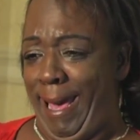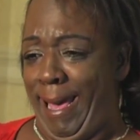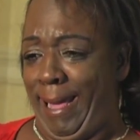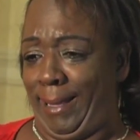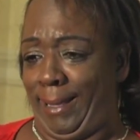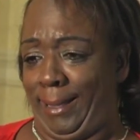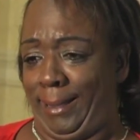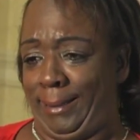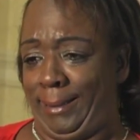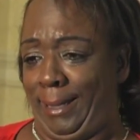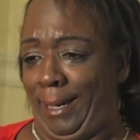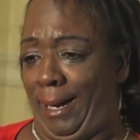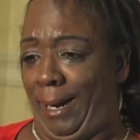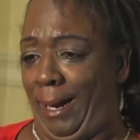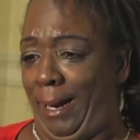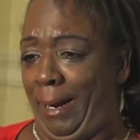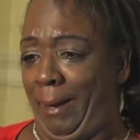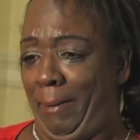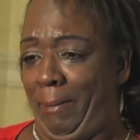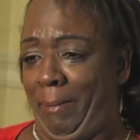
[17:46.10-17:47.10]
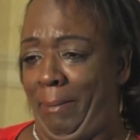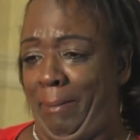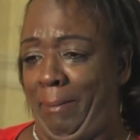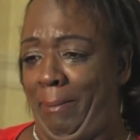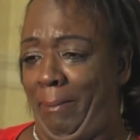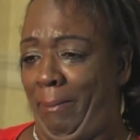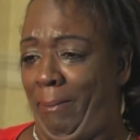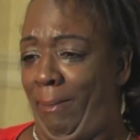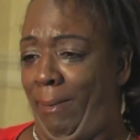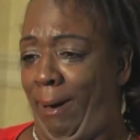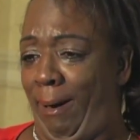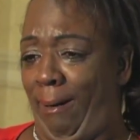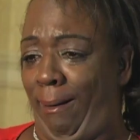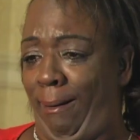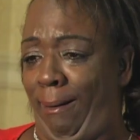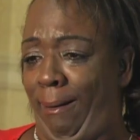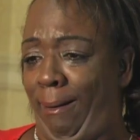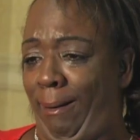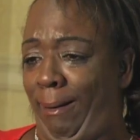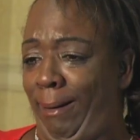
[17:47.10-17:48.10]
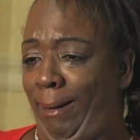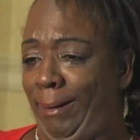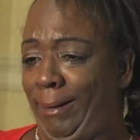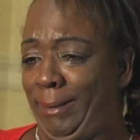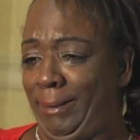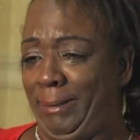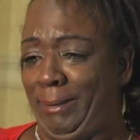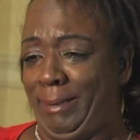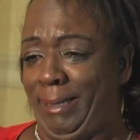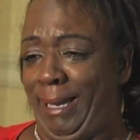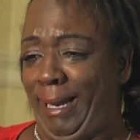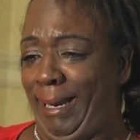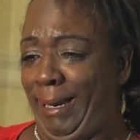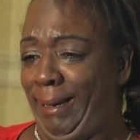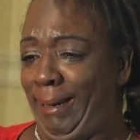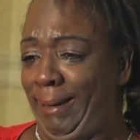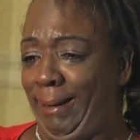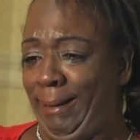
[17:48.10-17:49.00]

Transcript: at the time, Mom was like,